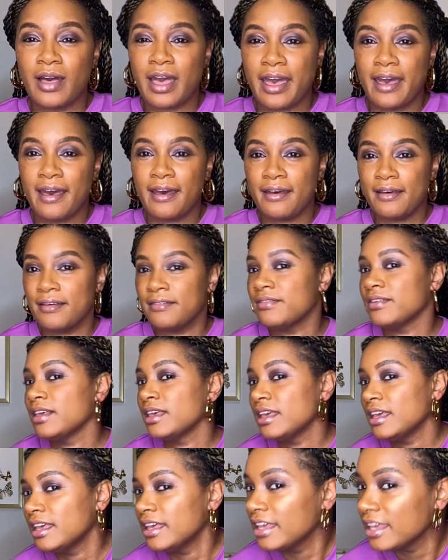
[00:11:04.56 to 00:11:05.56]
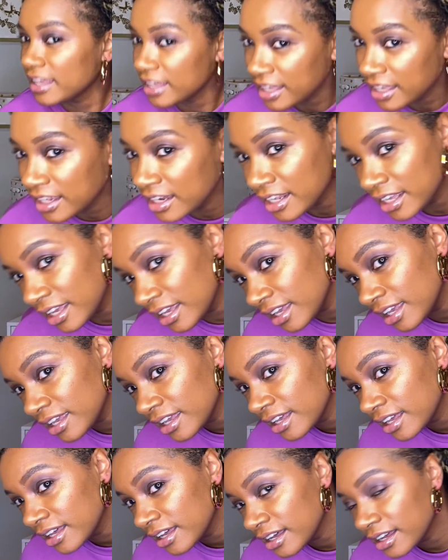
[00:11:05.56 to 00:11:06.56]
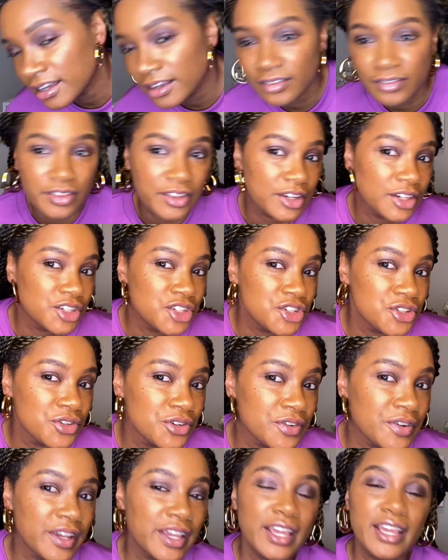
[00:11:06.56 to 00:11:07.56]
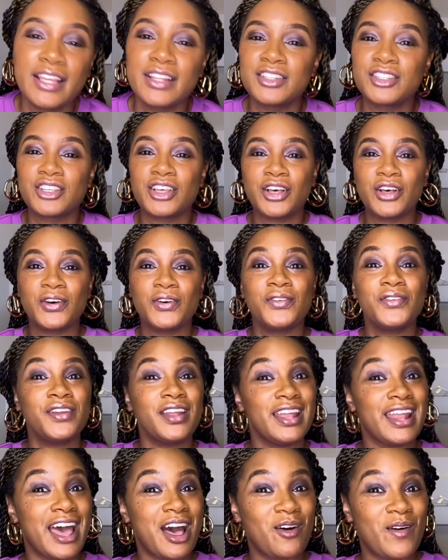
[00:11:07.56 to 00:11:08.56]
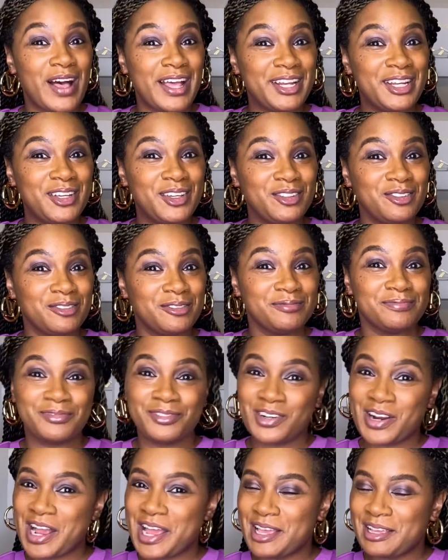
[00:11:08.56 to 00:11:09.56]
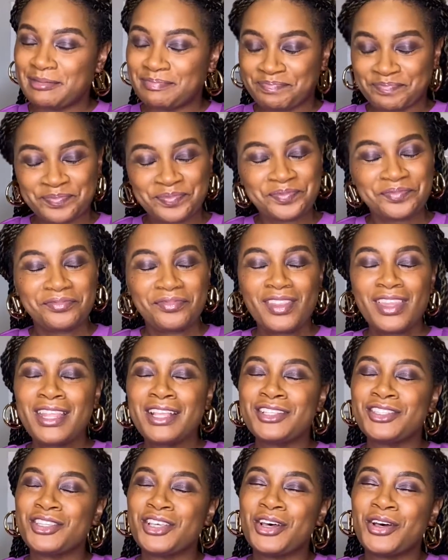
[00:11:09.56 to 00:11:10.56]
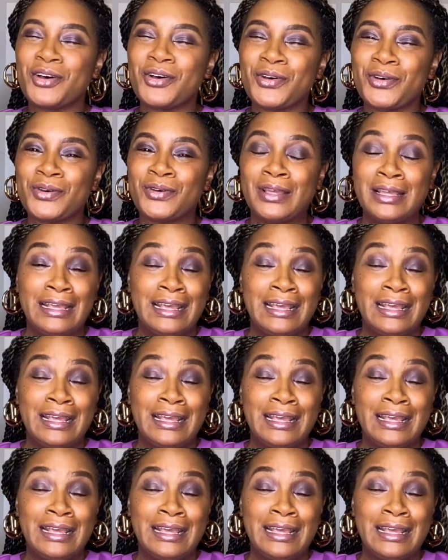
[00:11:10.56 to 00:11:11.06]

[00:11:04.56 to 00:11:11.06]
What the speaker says: have any of their jewelry. And so now I do, right? So